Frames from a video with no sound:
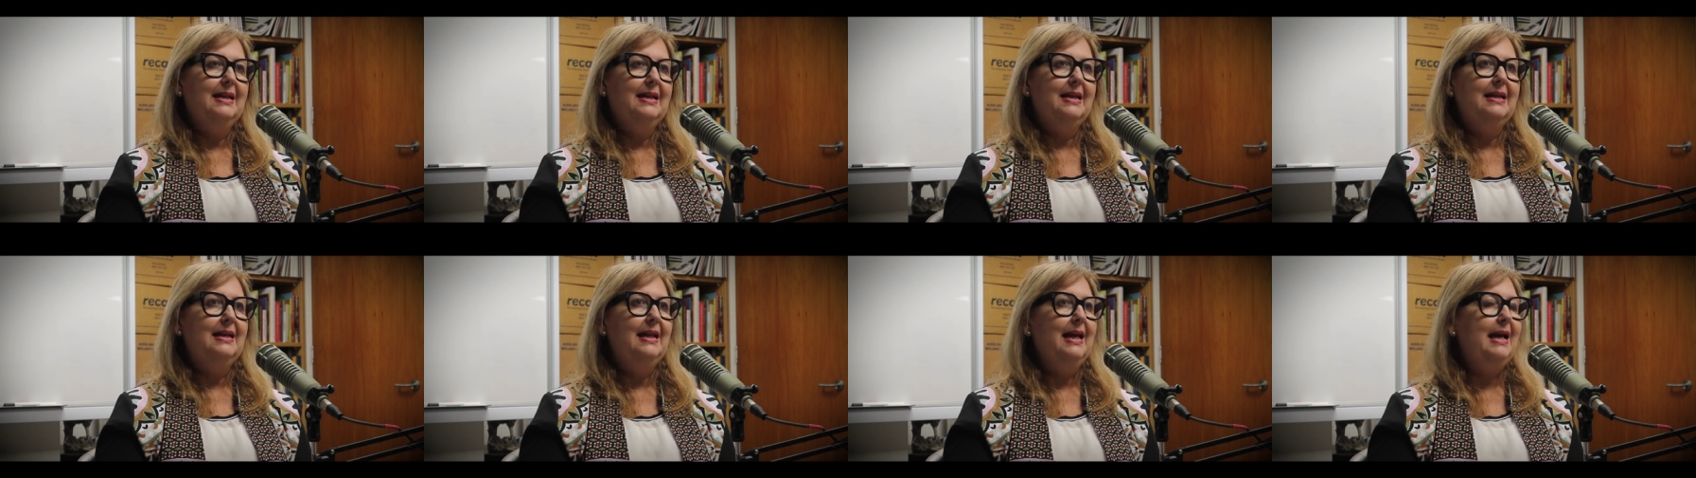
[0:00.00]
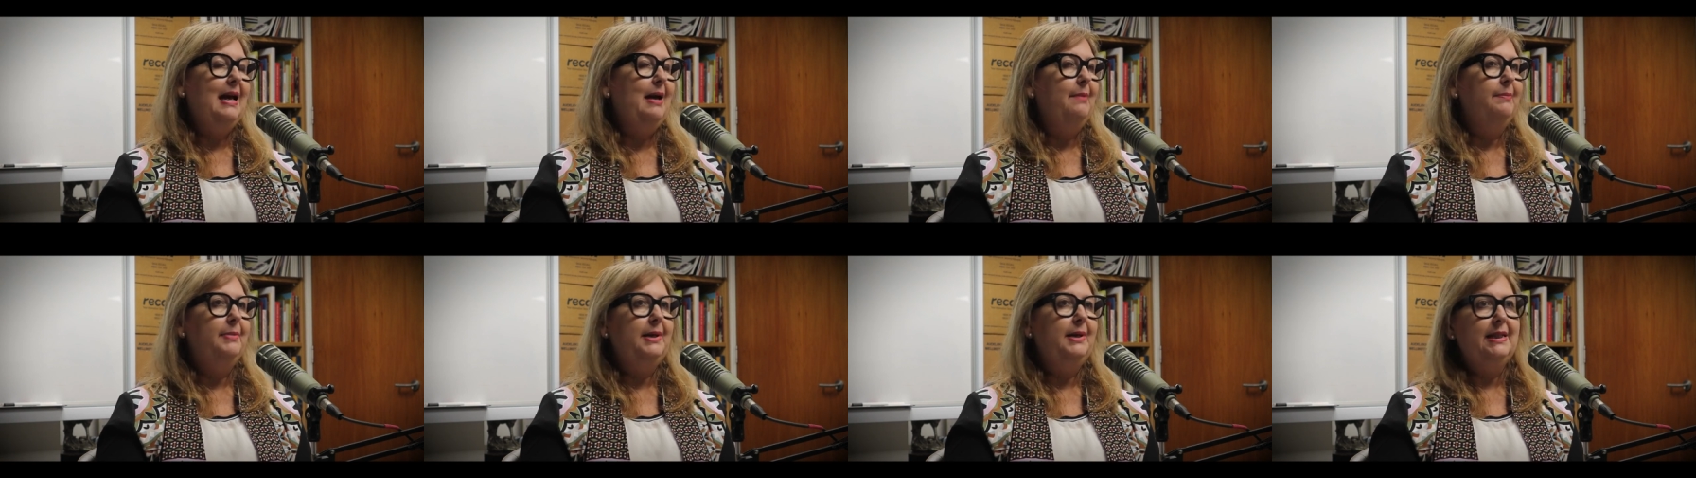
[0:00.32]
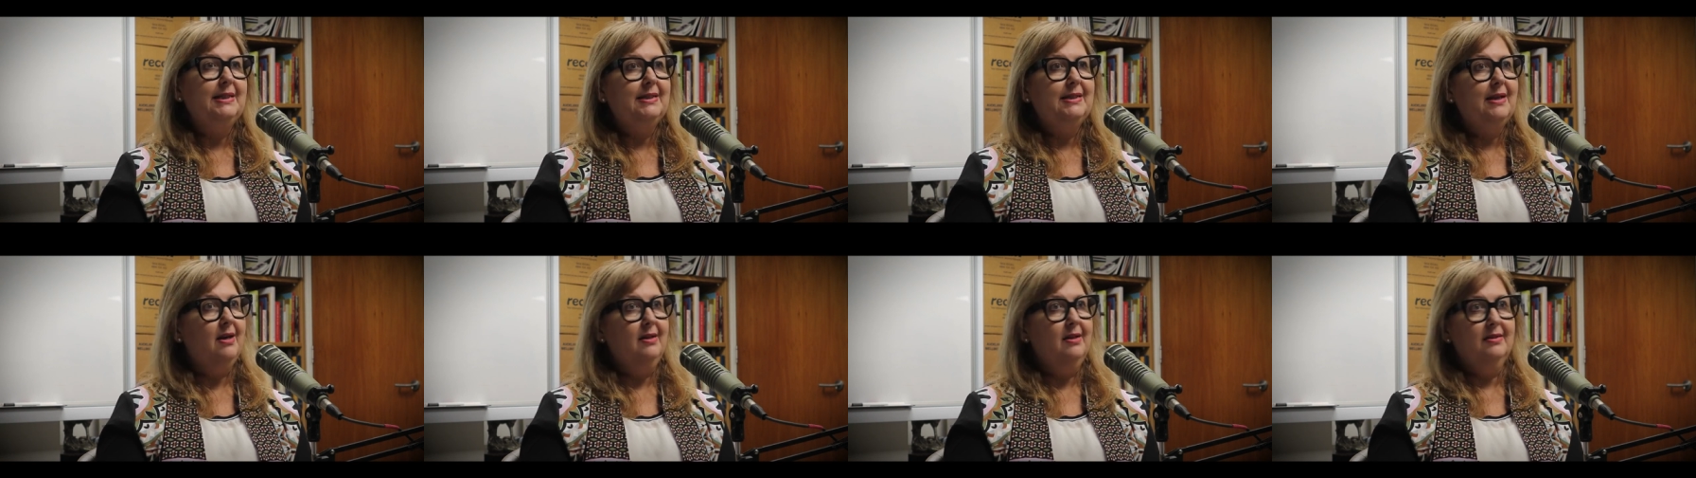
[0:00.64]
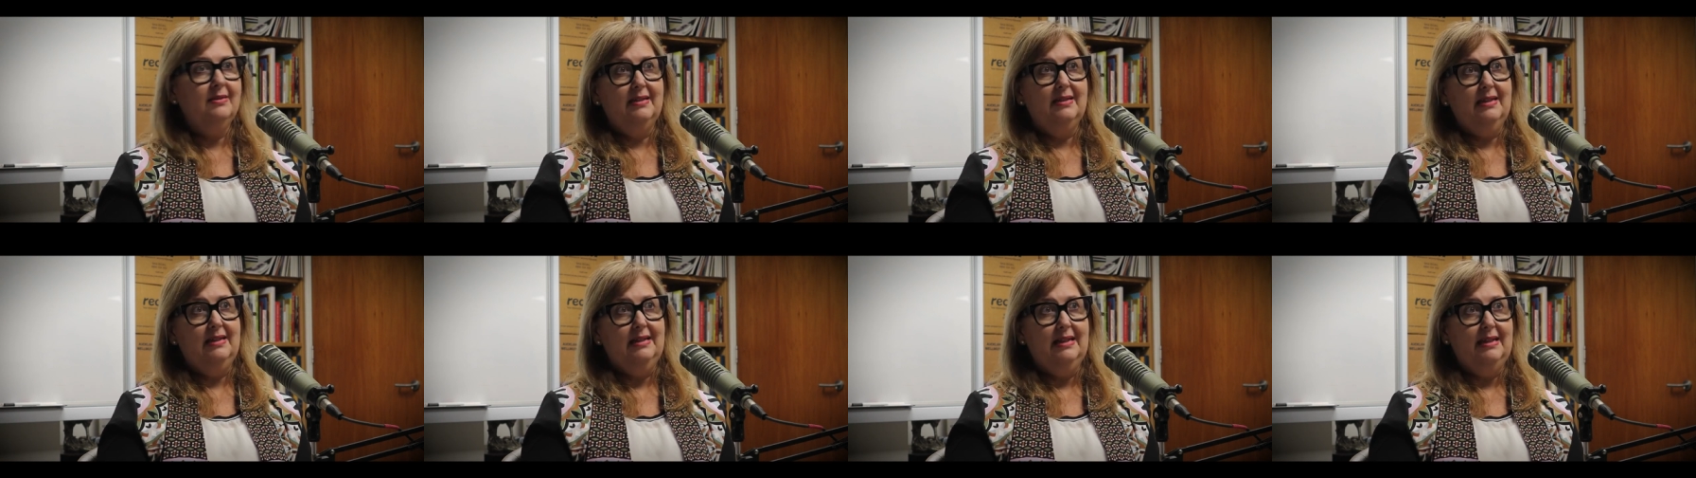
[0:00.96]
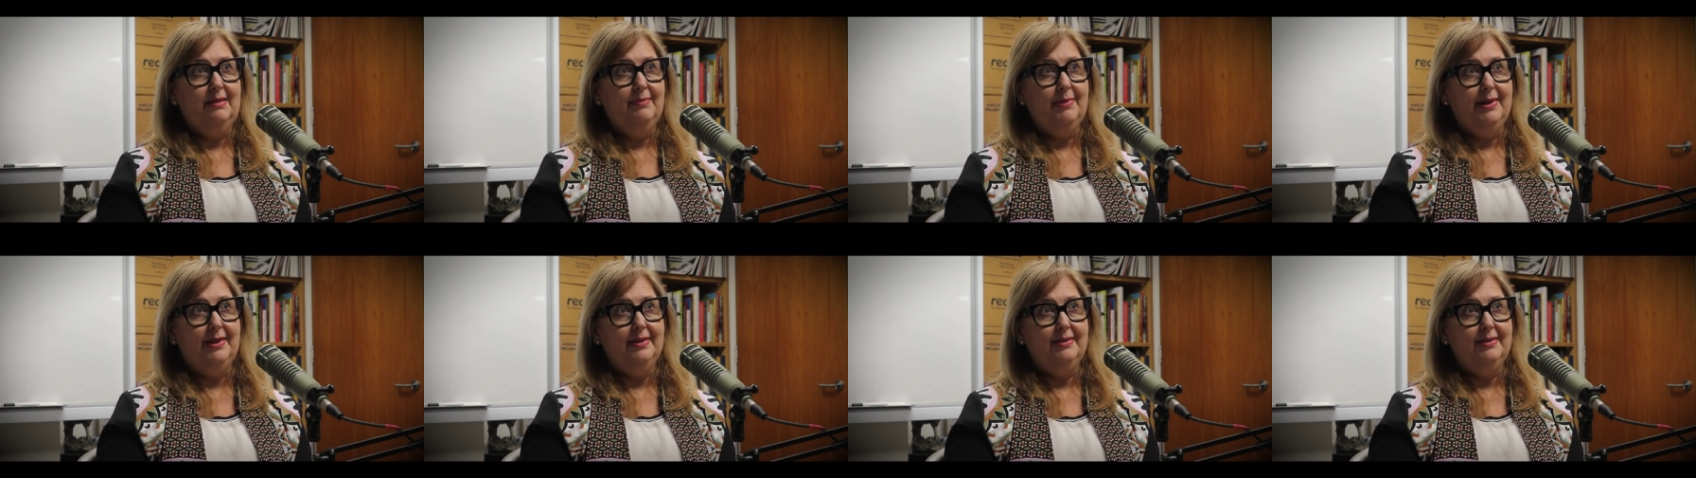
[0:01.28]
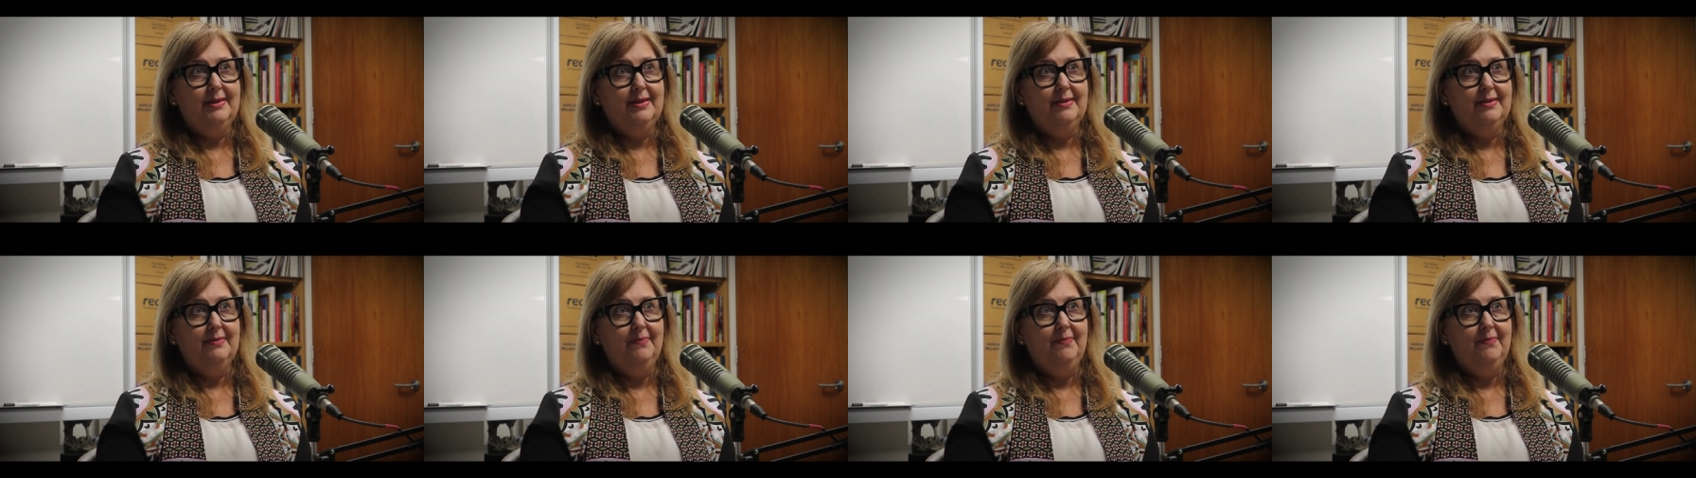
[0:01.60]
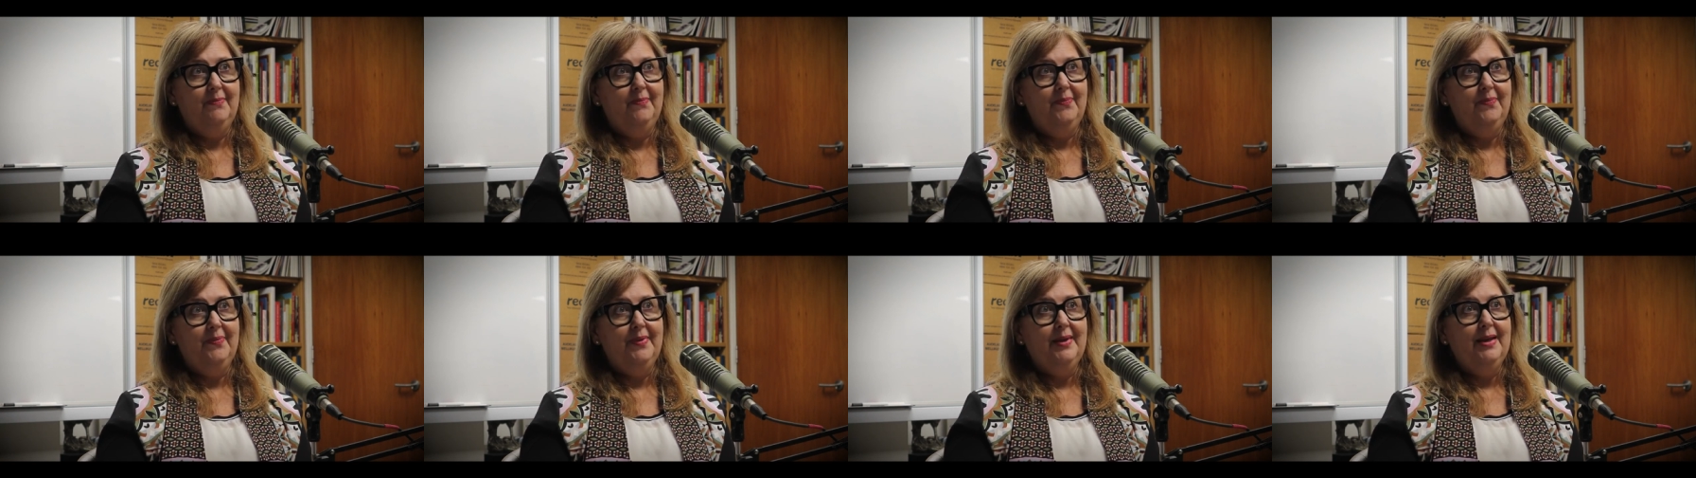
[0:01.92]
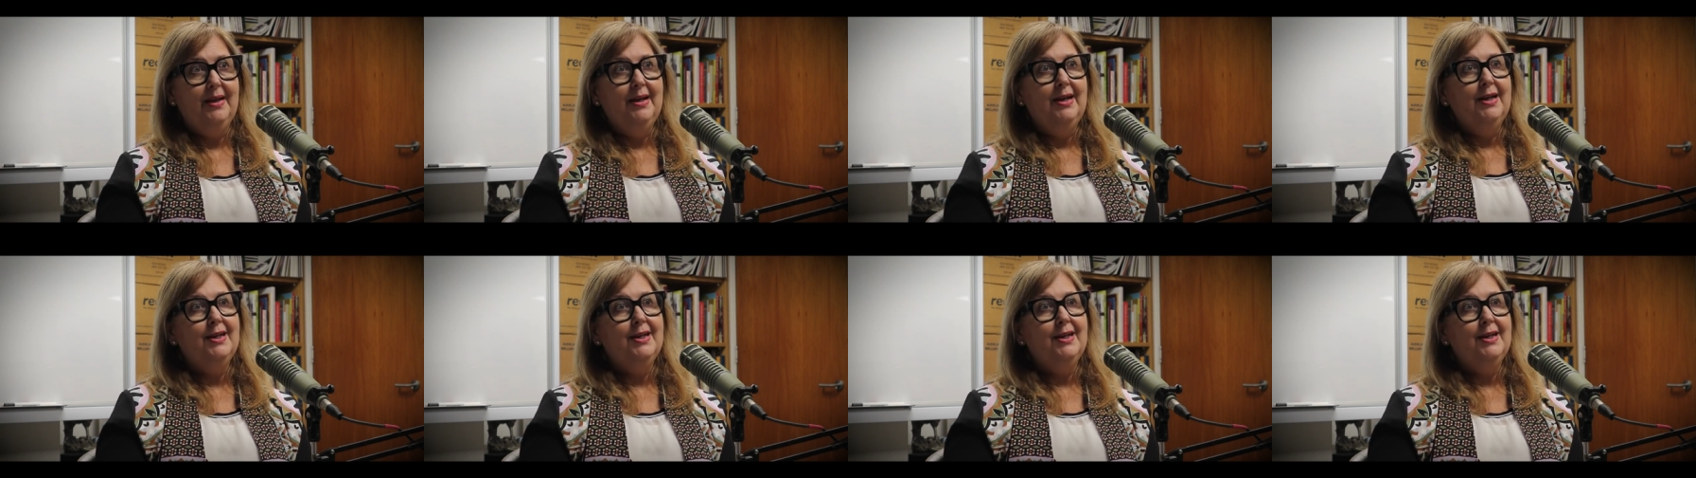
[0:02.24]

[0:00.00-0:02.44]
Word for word: suddenly companies can't send emails. Hmm.